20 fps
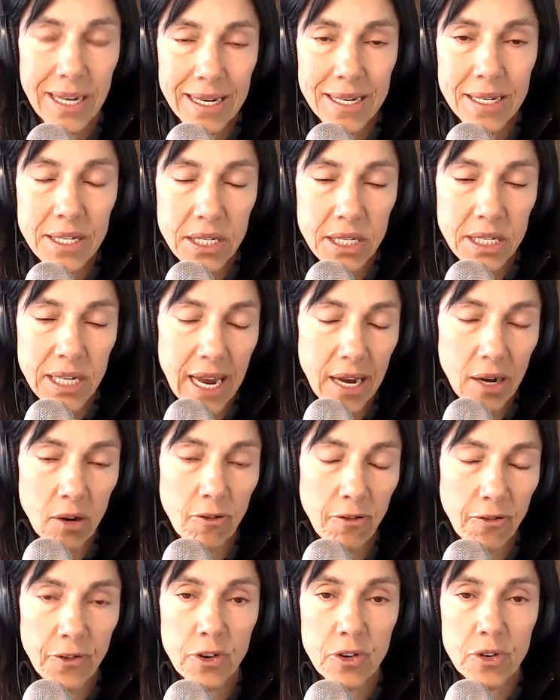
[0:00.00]
is
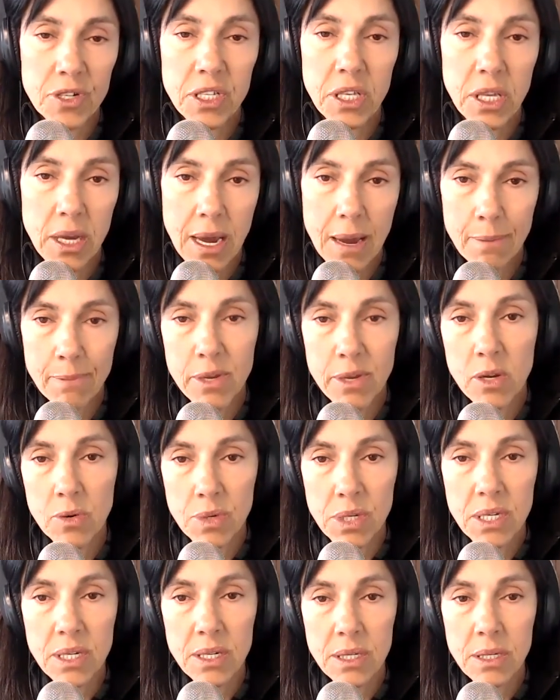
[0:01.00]
tackle first the immune
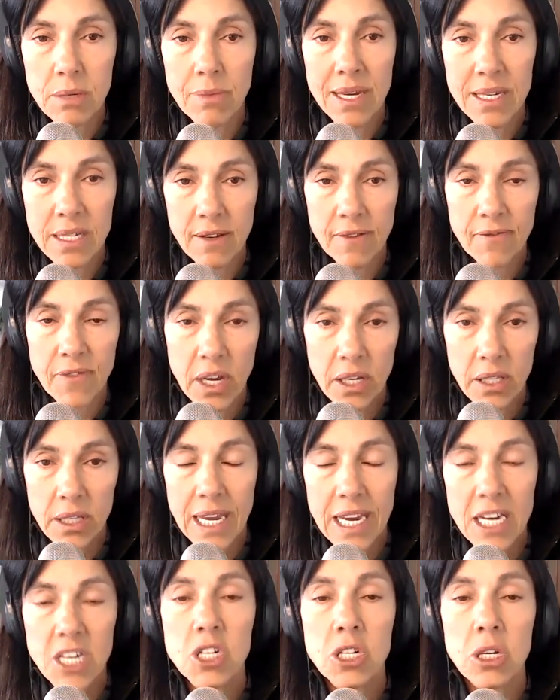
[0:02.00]
system as the
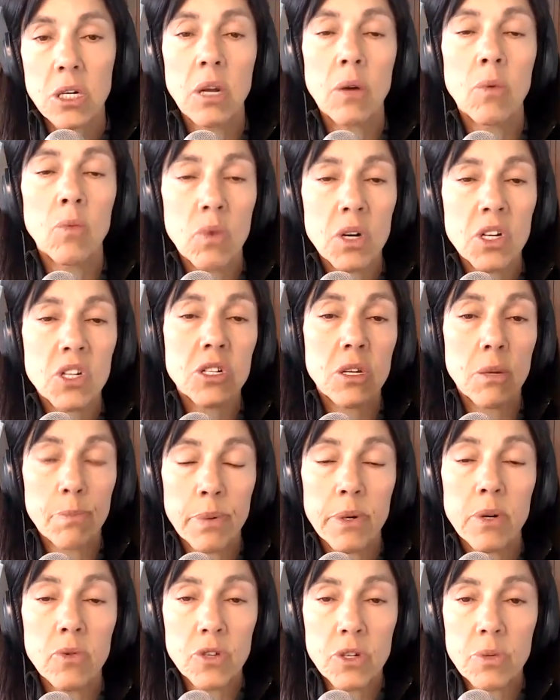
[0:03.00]
foundation in which to
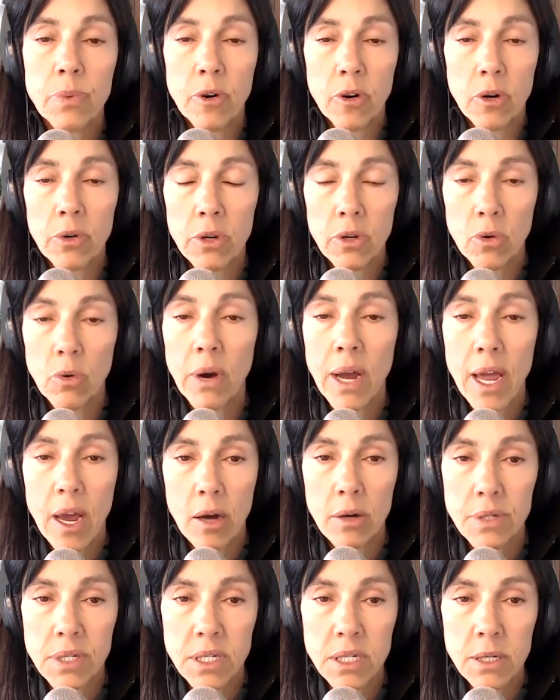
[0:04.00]
build upon your
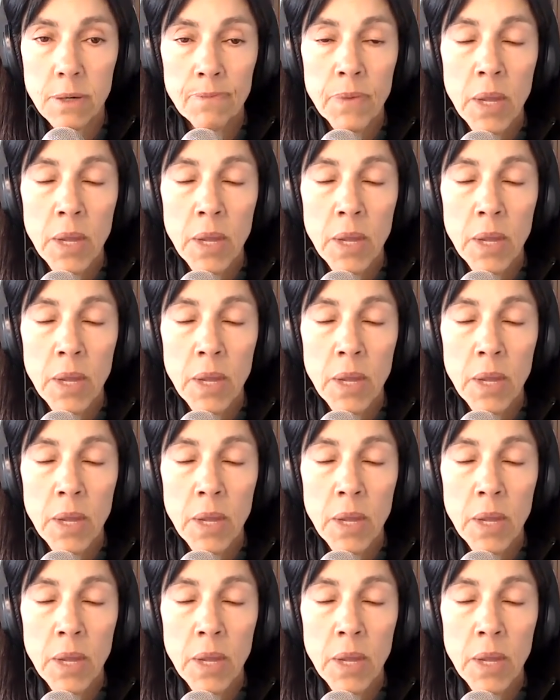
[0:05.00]
health.